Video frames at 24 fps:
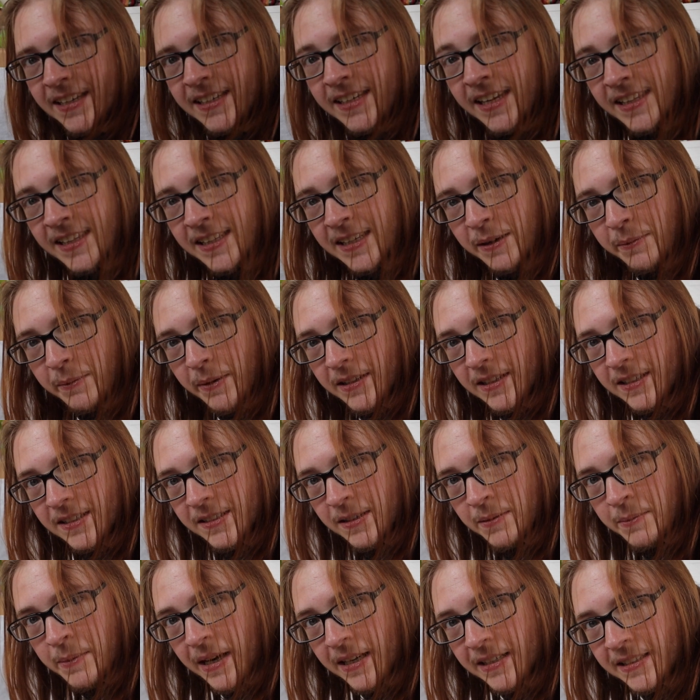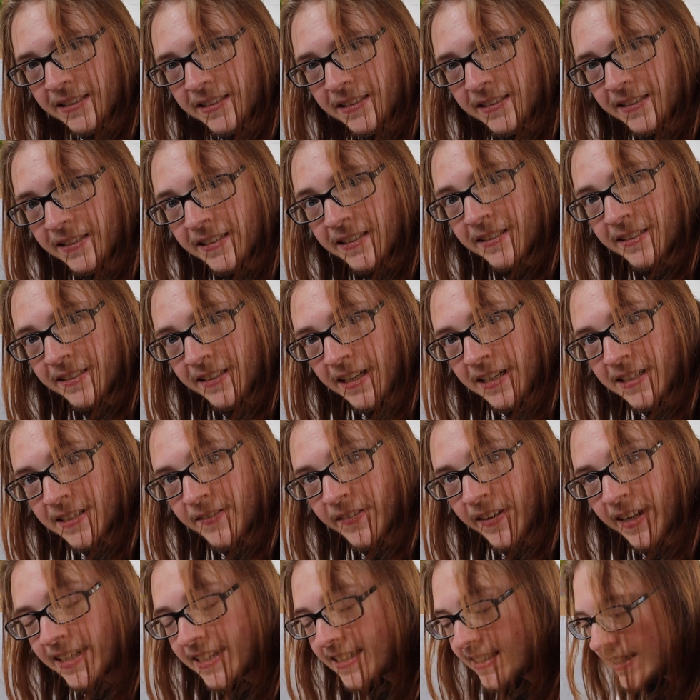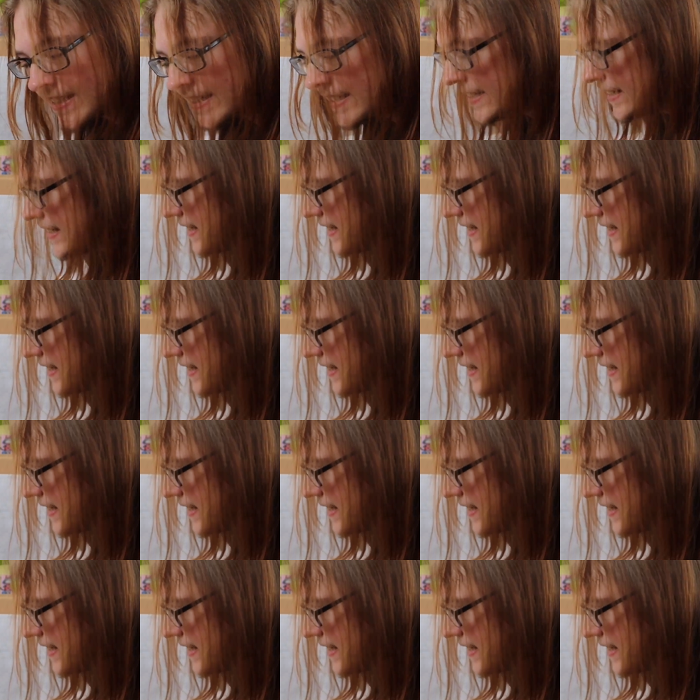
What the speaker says: Nothing about this unboxing is satisfying.